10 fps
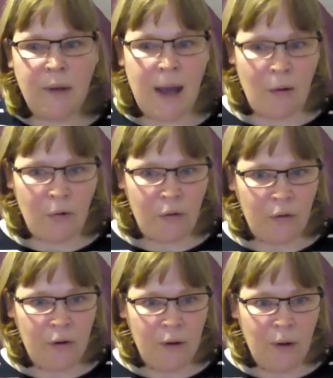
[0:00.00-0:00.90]
else,
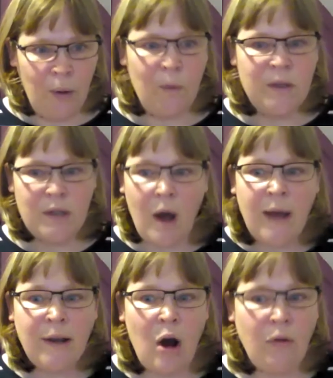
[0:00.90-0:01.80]
which I
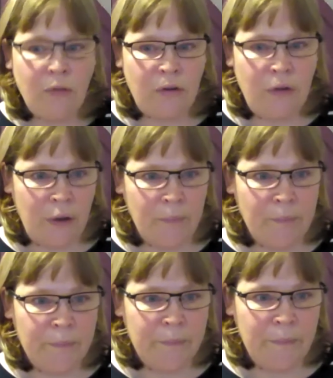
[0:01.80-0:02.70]
can't do.
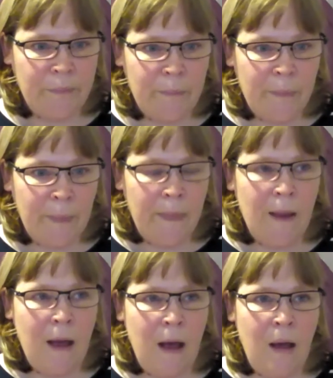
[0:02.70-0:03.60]

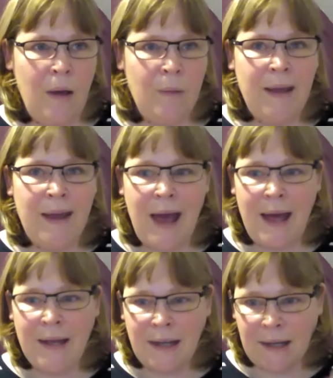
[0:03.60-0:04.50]
Um,
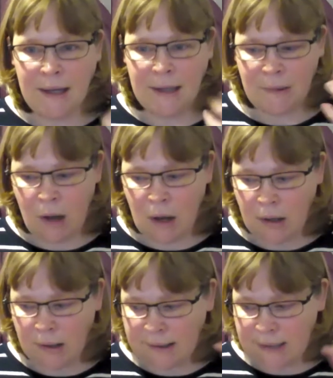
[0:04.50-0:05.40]
and it can
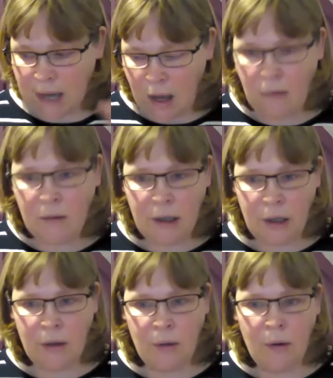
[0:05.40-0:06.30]
tell
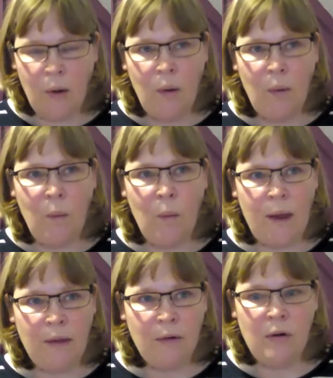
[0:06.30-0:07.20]
you
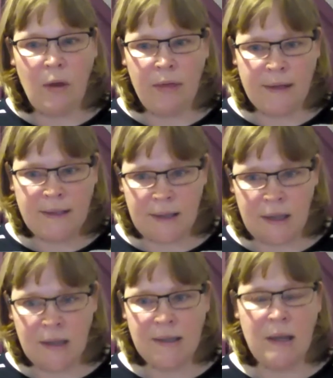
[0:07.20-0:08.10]
whether or not there's
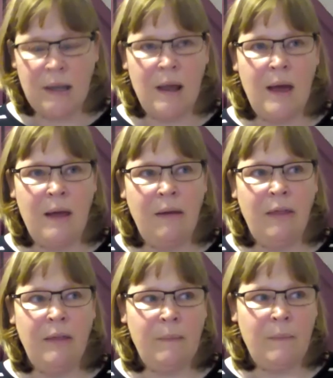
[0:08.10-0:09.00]
things in there
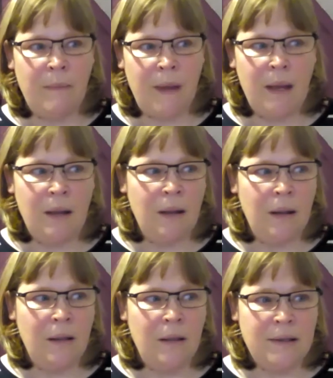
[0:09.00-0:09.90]
that mean
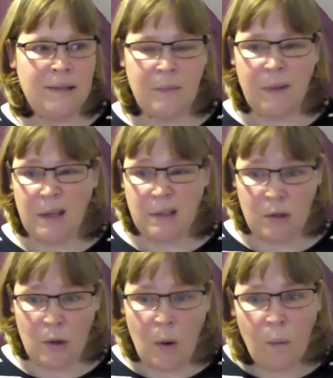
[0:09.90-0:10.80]
that somebody is
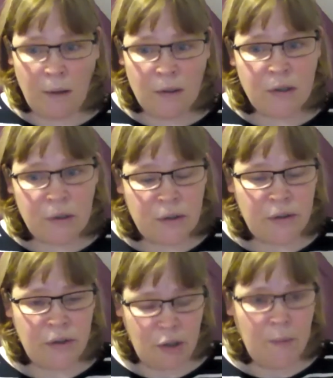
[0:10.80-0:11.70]
not well suited
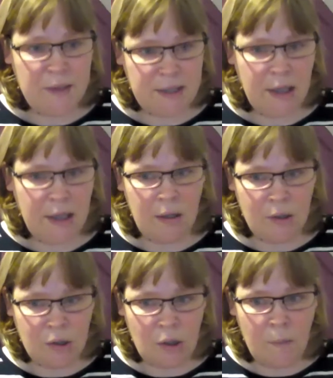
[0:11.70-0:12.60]
to a particular
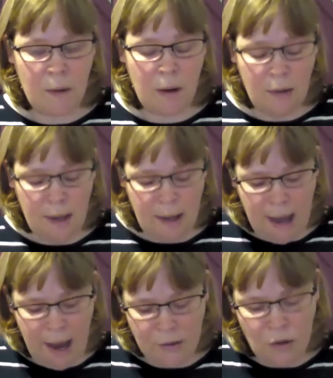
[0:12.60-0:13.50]
job role
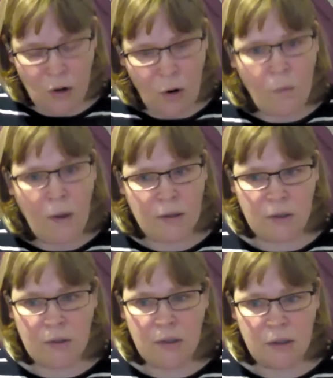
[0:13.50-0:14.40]
and not well
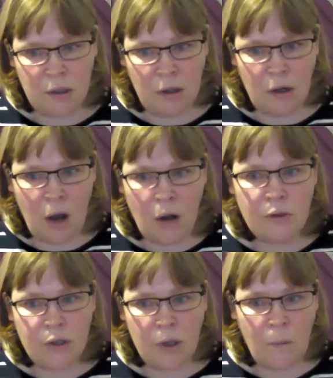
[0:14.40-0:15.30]
suited to the
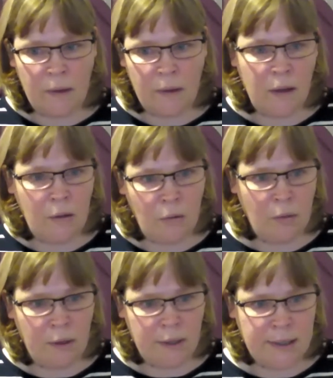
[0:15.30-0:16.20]
culture within an
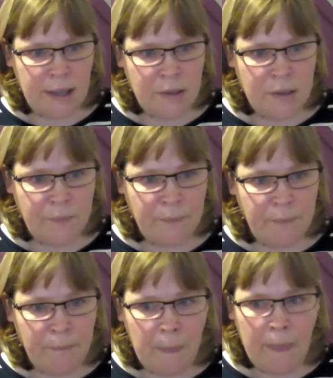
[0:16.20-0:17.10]
organization.
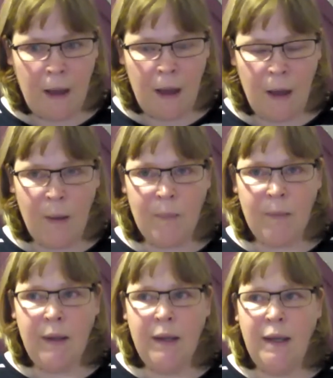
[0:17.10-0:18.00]

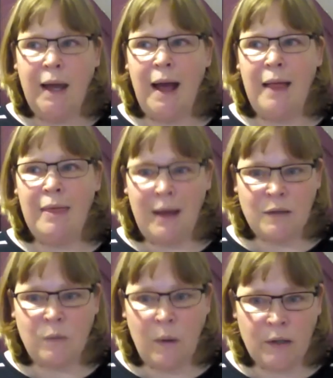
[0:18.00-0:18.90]
Um, and
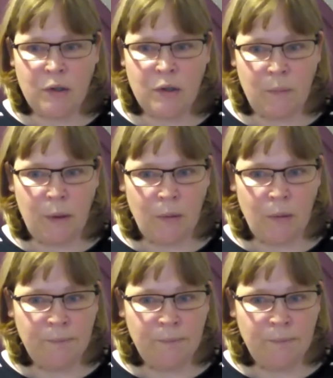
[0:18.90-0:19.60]
that's why it's super cool.